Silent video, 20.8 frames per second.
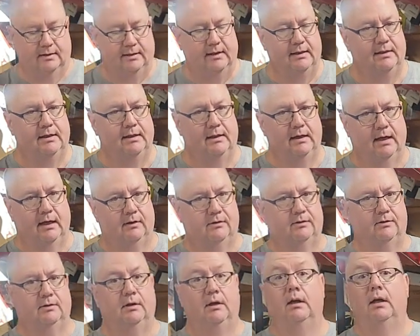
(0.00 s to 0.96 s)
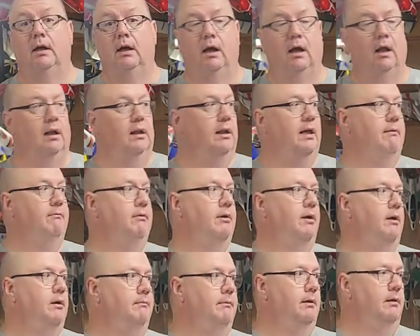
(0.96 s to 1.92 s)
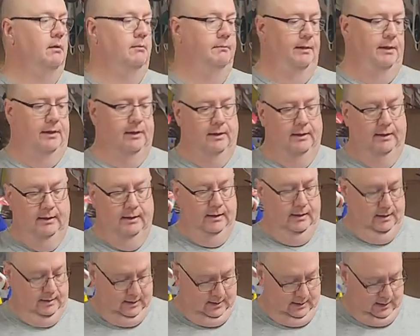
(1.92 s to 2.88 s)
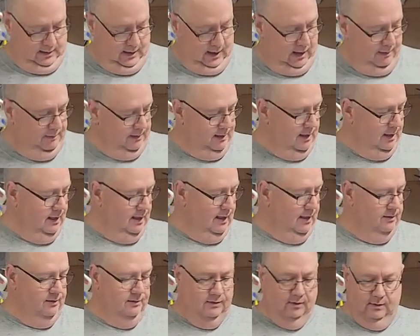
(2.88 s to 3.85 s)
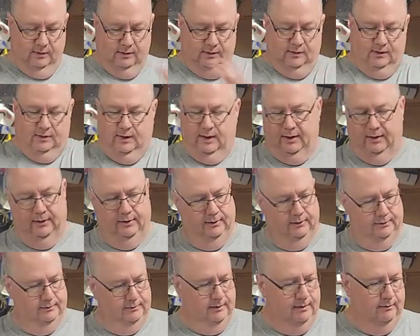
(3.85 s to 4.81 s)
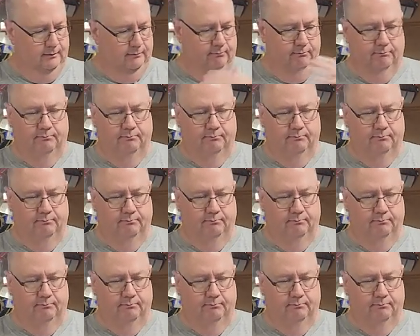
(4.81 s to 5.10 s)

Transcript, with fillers: T T X eleven hundred millimeter. Hobby King had this on sale, I'm